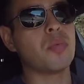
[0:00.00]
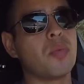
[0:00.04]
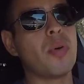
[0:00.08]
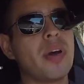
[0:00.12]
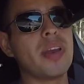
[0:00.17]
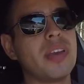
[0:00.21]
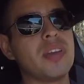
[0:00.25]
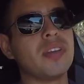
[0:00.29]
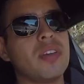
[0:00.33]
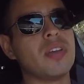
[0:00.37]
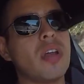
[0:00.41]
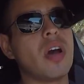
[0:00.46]

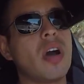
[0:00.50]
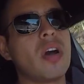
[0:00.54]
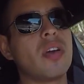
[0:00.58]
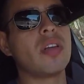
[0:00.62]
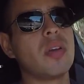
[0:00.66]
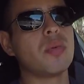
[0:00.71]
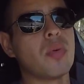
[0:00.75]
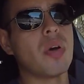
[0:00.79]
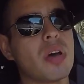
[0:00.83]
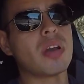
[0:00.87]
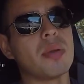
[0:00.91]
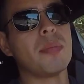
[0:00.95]
when you know
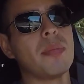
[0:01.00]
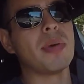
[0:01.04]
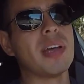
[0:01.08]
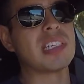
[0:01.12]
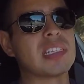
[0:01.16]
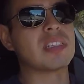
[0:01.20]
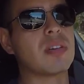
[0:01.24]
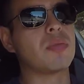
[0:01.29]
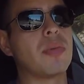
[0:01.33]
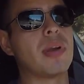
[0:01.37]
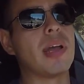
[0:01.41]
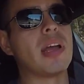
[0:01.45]
you want to
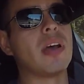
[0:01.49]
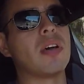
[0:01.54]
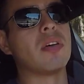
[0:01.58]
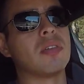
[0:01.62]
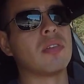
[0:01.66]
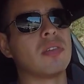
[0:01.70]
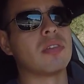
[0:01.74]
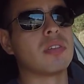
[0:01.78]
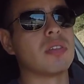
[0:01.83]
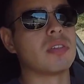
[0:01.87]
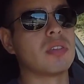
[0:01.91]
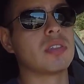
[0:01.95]
mess
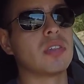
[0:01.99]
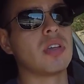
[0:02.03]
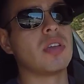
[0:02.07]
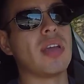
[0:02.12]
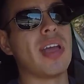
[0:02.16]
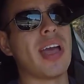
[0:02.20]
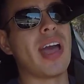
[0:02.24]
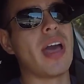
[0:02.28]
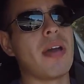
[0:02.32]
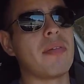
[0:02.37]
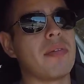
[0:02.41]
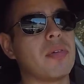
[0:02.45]
around, so you
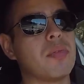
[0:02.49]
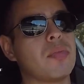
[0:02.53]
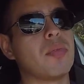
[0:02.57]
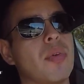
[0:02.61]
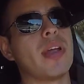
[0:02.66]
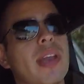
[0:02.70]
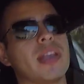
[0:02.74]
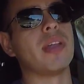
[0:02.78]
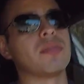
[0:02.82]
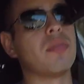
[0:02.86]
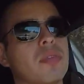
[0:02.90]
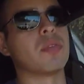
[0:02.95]
have it
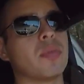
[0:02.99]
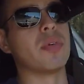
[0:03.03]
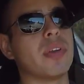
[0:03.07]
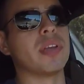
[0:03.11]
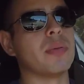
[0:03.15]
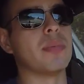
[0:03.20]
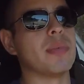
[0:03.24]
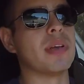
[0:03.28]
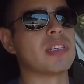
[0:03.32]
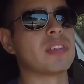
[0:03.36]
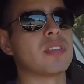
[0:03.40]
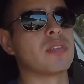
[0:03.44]
ready for when
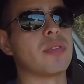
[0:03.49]
you mess